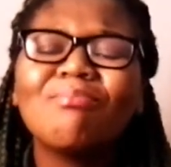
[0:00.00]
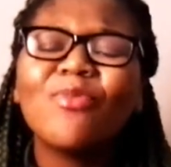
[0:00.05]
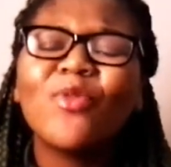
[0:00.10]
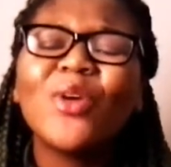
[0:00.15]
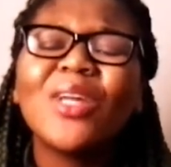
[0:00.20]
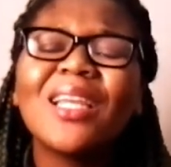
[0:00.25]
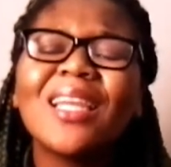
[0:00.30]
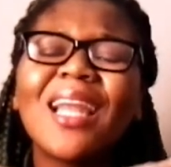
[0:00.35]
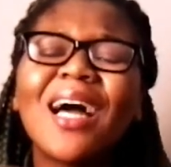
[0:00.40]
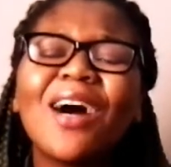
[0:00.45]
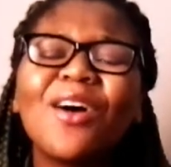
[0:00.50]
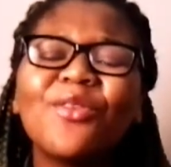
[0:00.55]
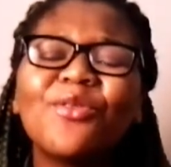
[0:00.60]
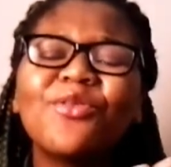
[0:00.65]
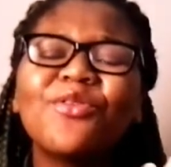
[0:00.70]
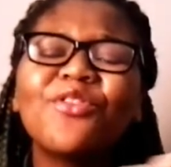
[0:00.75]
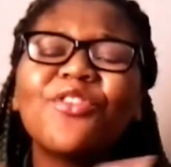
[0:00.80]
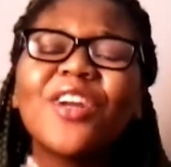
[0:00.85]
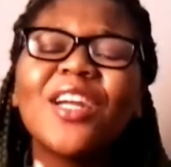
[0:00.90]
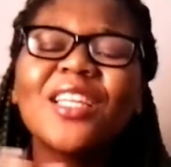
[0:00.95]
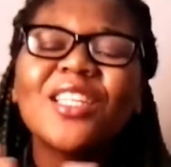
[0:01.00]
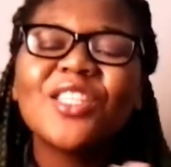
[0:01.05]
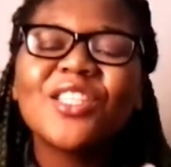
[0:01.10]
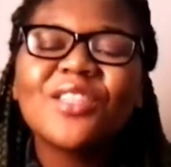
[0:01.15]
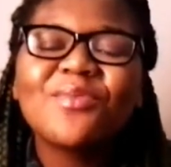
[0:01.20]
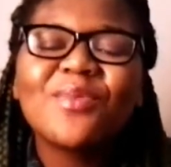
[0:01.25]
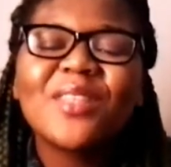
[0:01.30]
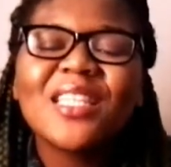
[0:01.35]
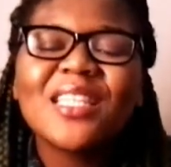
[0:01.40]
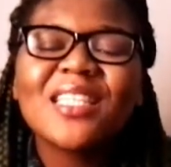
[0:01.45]
I love
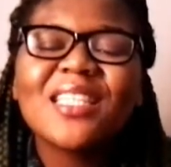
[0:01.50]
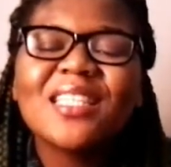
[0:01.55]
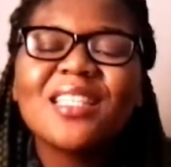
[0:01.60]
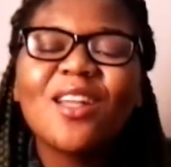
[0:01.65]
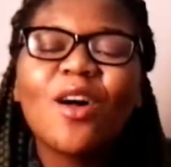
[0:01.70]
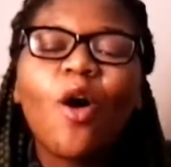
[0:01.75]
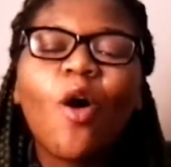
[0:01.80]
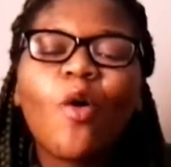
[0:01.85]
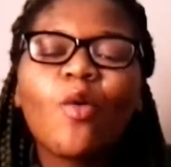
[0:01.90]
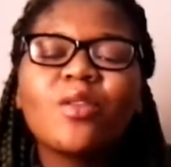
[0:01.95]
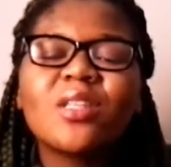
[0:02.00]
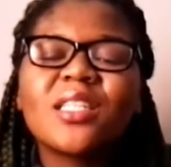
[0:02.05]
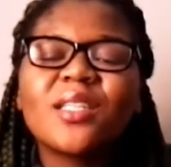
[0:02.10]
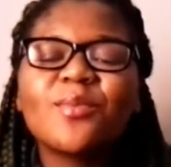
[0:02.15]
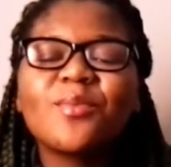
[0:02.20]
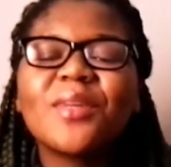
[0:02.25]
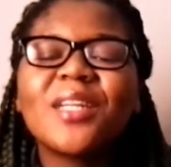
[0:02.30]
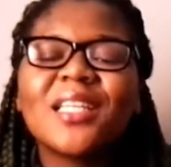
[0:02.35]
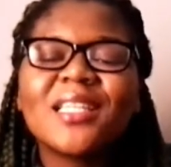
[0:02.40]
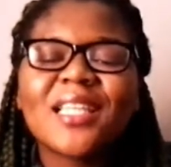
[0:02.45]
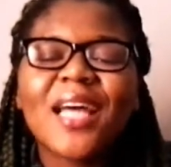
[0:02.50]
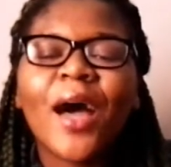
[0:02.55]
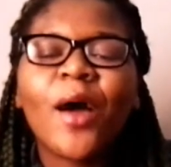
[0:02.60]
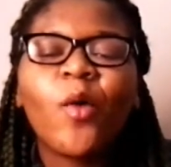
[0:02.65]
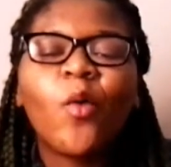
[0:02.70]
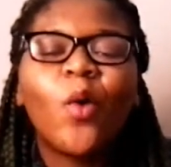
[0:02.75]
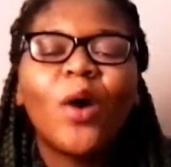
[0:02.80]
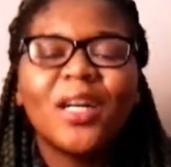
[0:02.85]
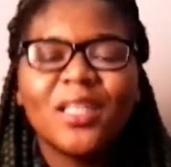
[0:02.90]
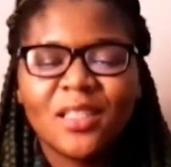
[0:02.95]
friendship. This is the wholesomeness I
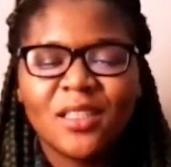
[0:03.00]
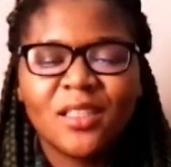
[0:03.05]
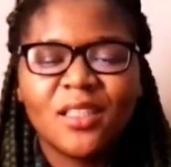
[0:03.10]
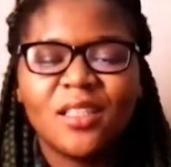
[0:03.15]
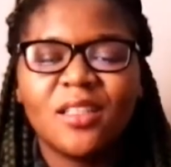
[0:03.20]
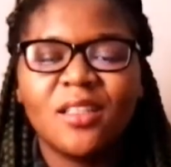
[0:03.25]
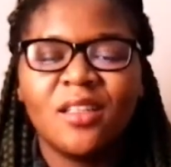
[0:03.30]
want.